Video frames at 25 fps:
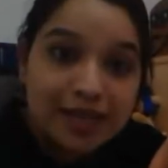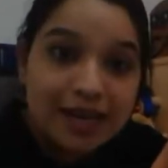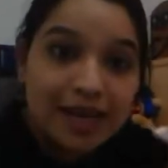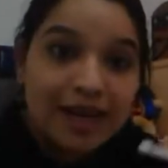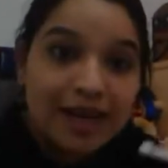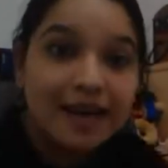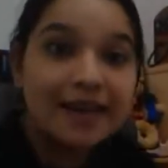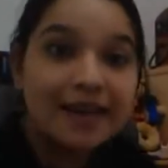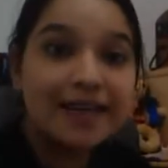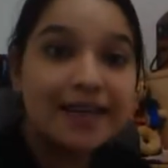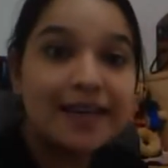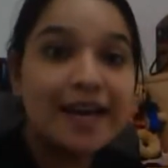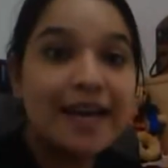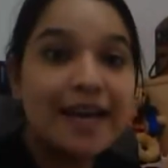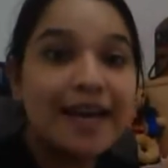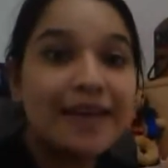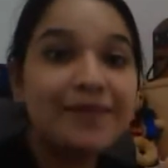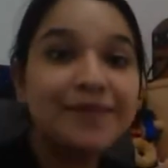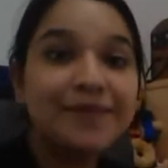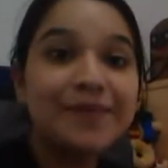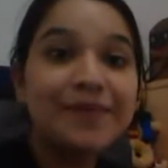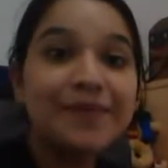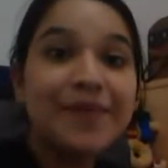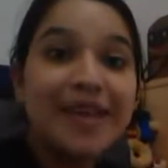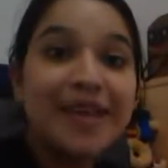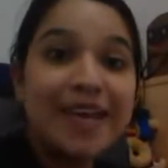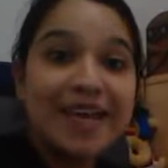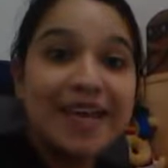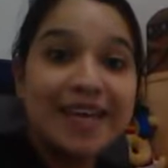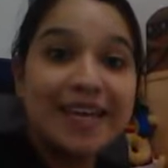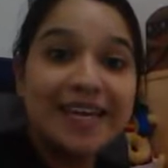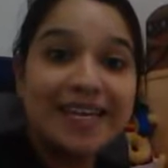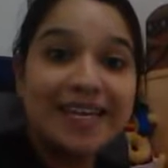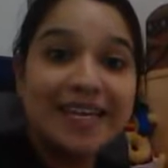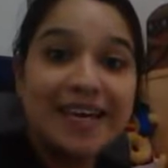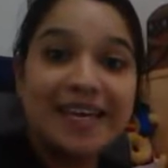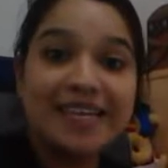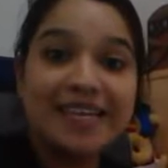Okay?
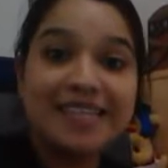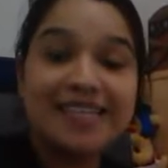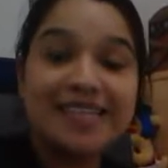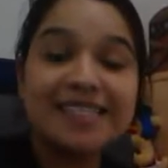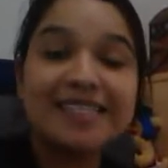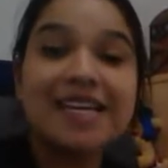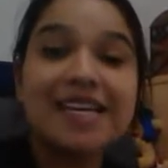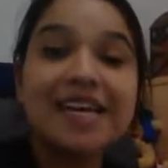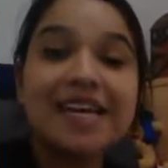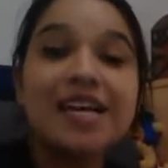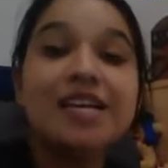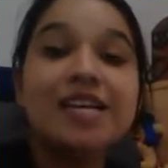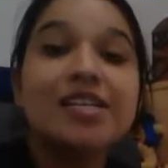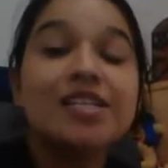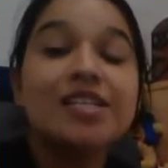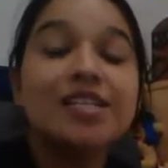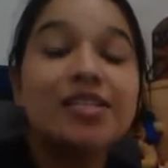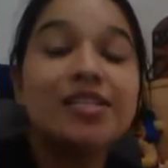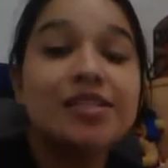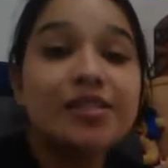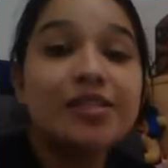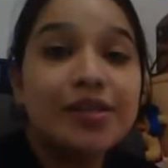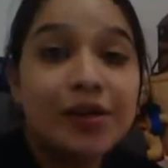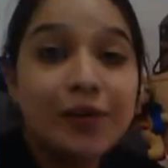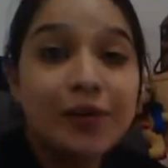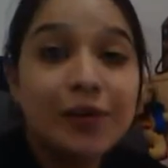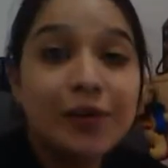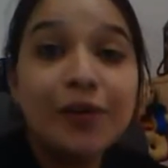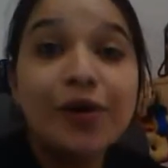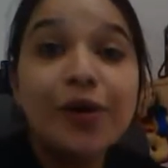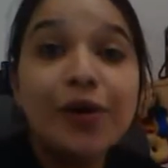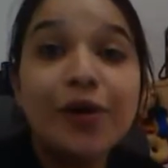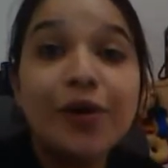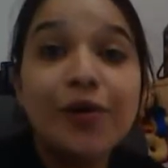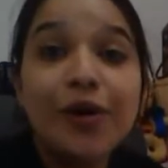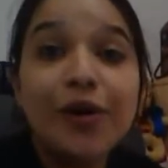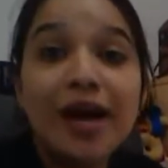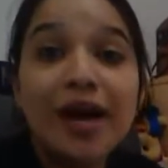Yes? So go
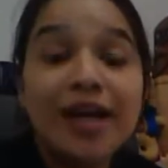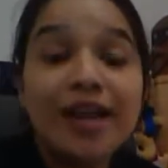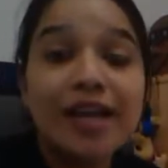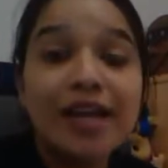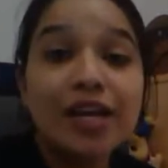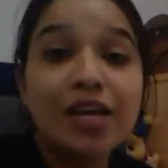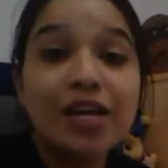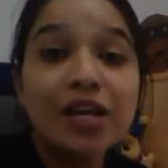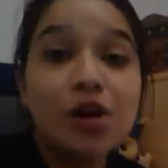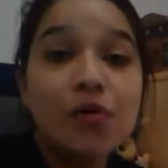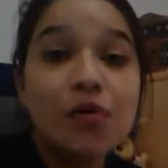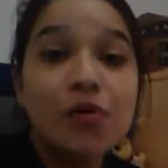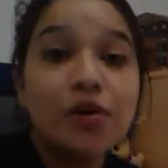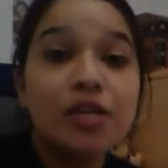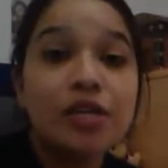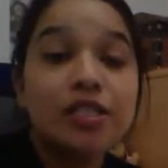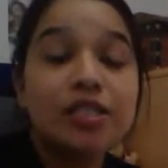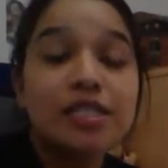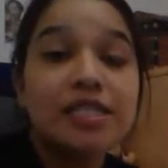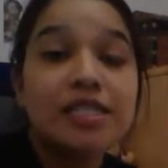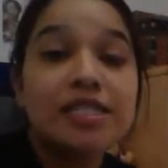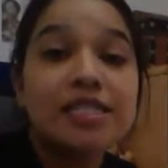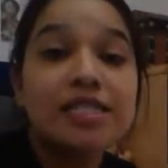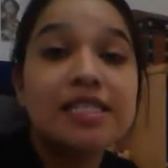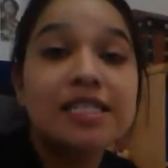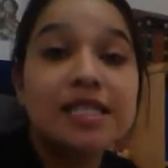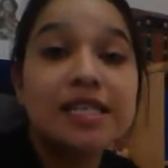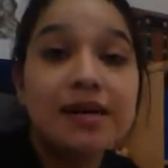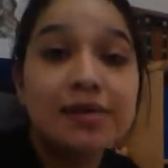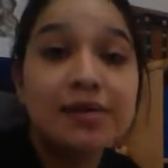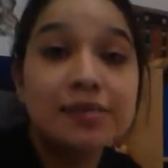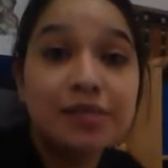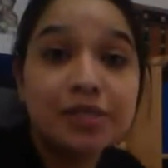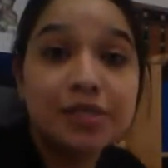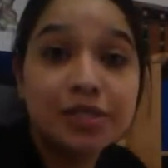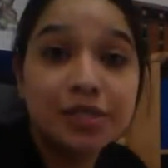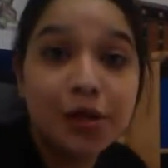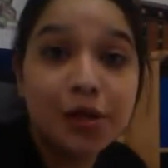ahead and go on to STEM
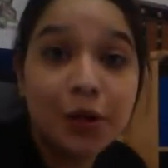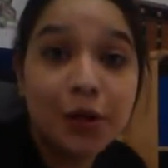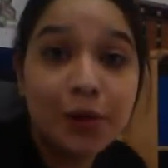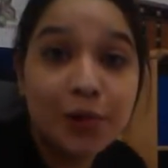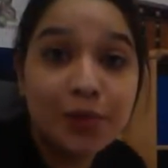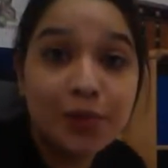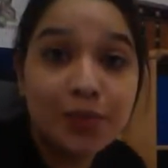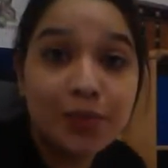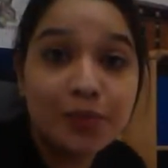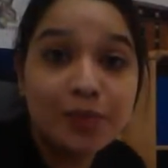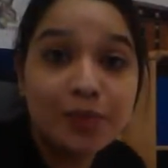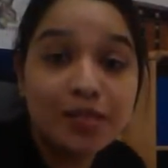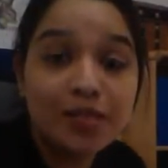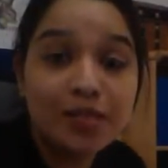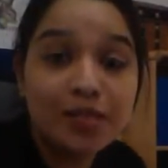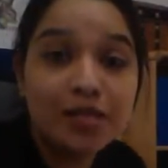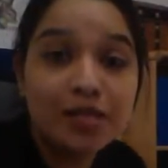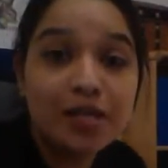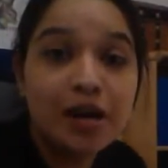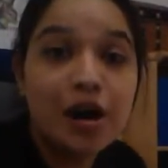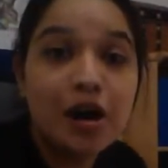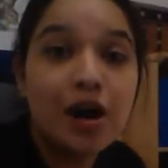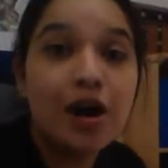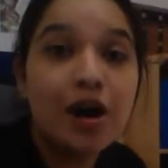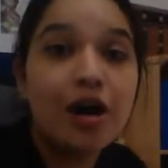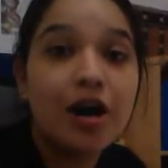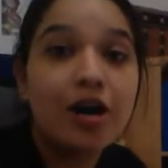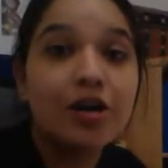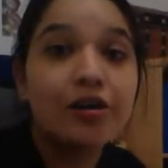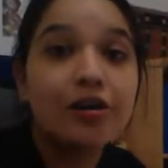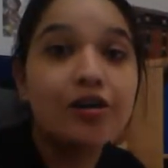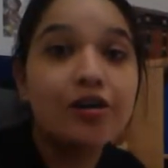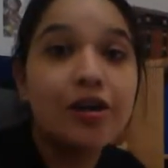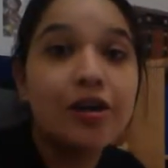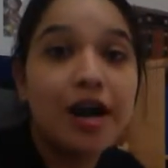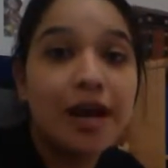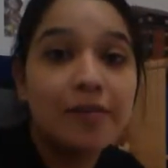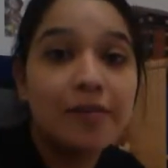Scopes on your
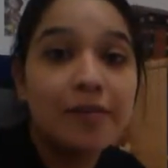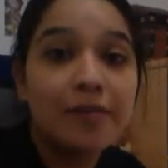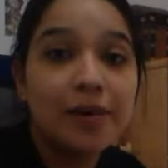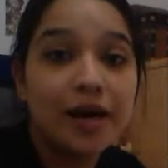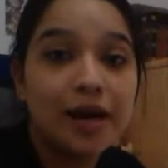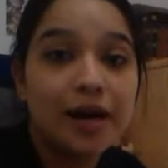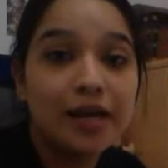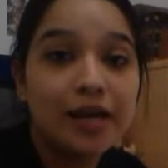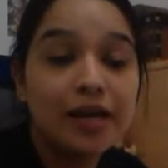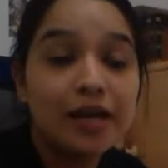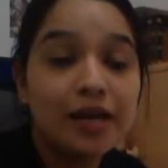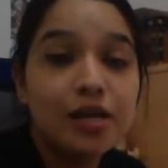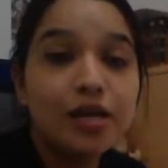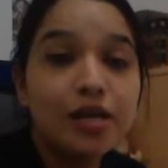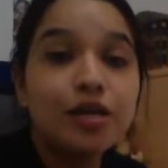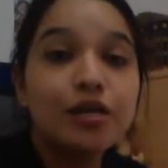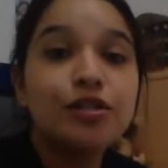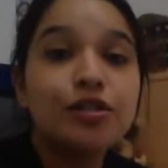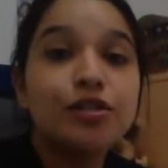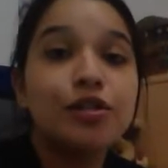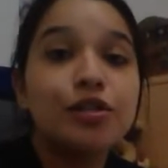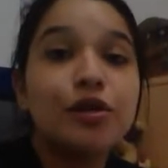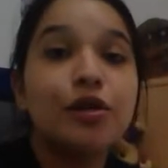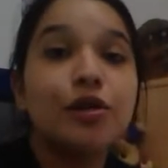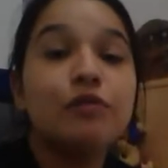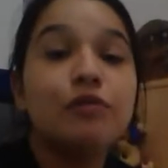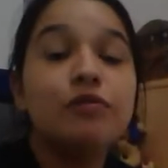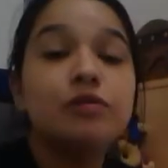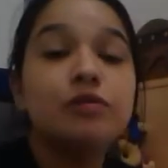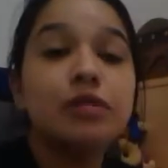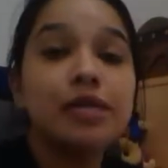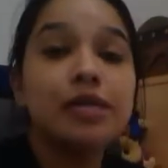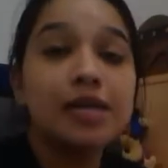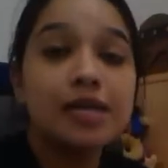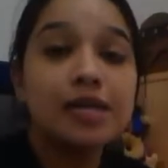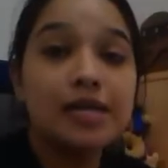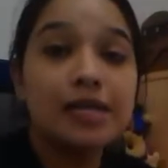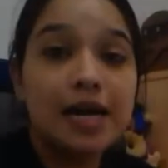iPad. So go to
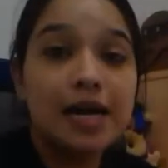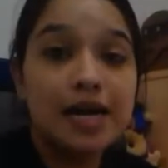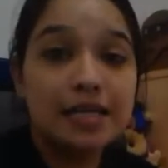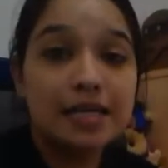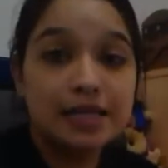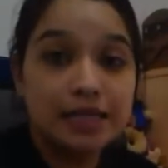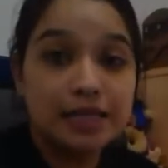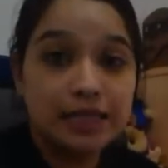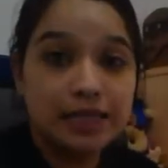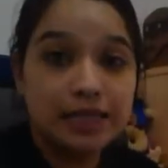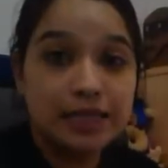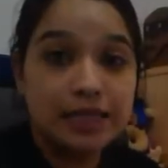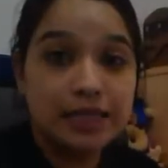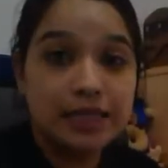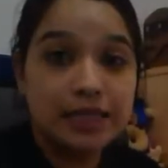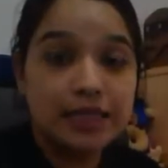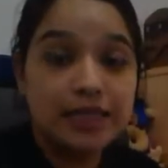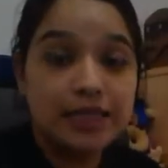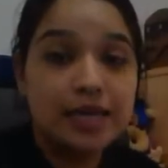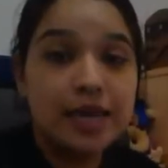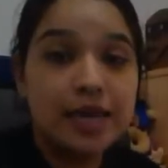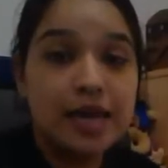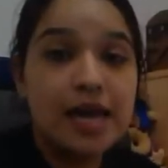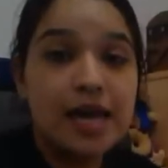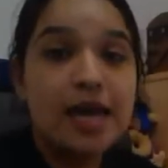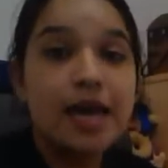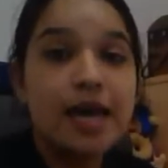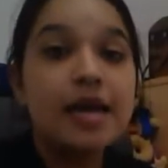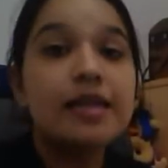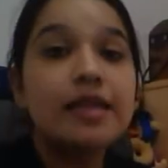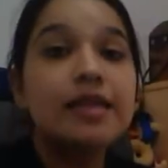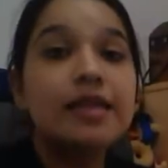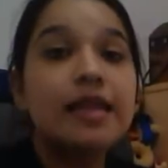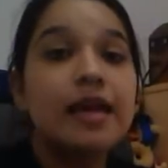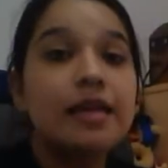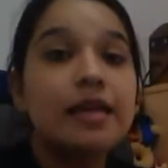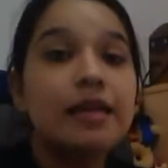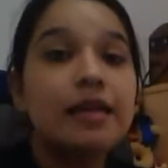class link,
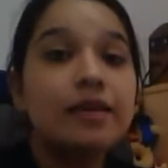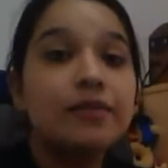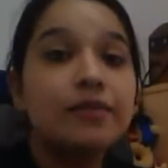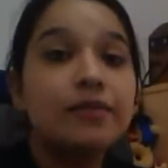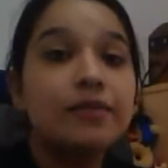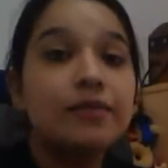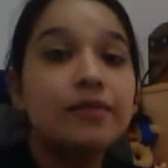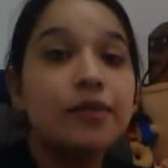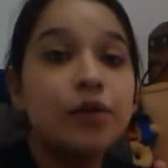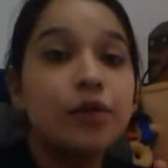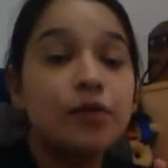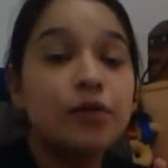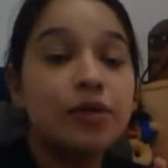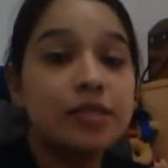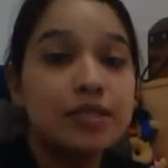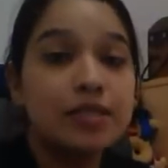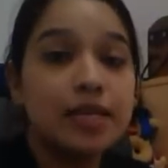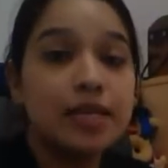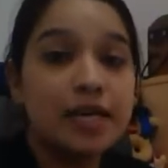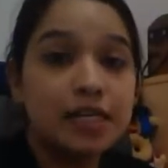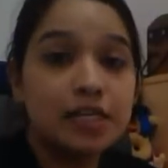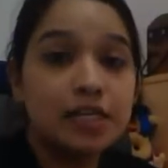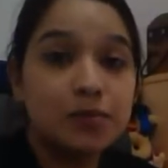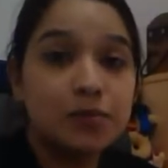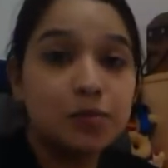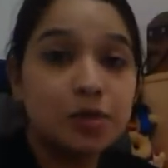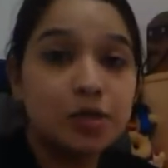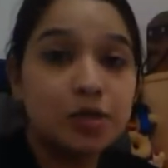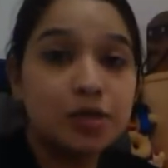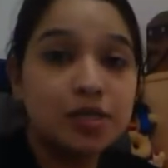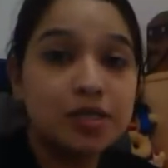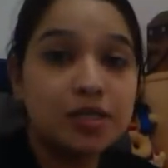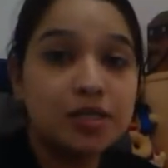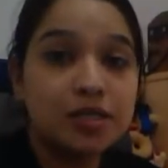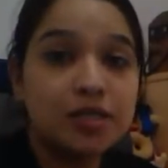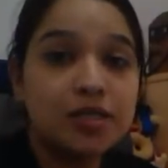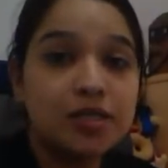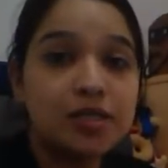then go to textbooks,
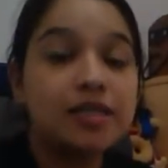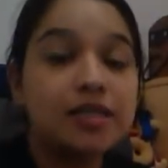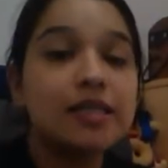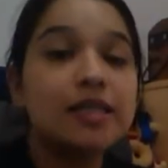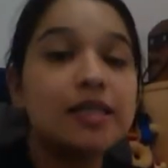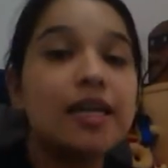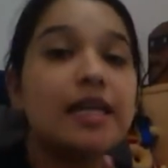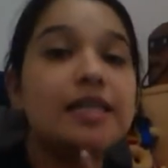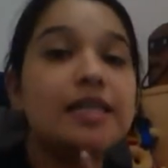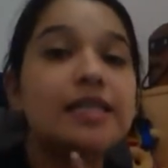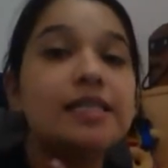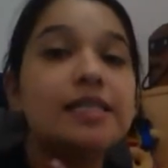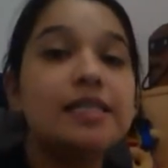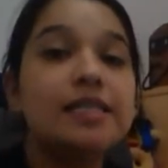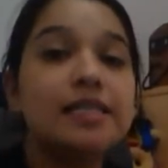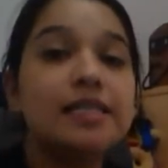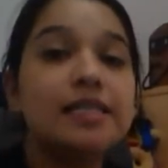then STEM